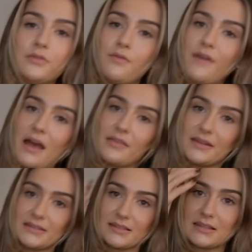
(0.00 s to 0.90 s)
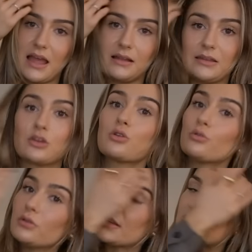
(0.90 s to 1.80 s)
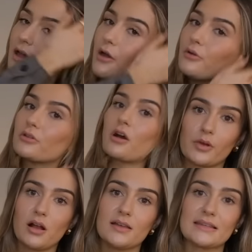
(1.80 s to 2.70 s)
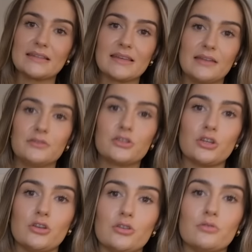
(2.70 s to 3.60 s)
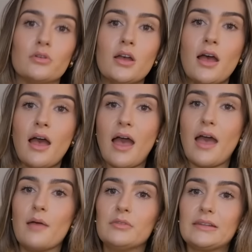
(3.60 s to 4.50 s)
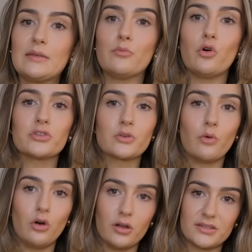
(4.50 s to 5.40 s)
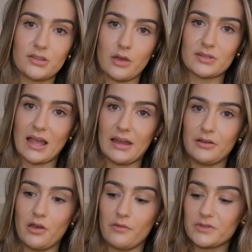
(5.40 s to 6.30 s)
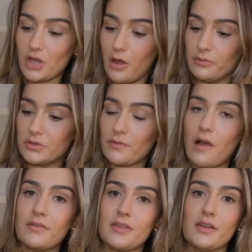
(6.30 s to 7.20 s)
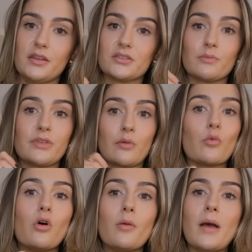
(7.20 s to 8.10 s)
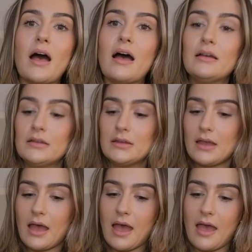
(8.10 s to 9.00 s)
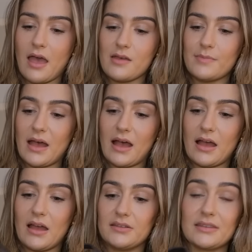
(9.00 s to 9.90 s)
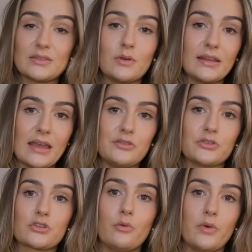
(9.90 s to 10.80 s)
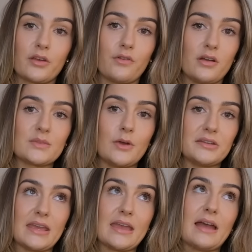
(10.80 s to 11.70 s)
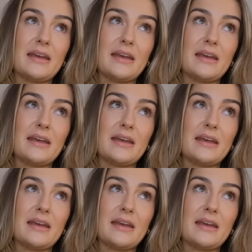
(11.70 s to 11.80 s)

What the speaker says: the fact that it's a slightly cooler tone because I tend to lean more towards those kind of tones rather than something warmer. And this one again does come with a crossbody, and I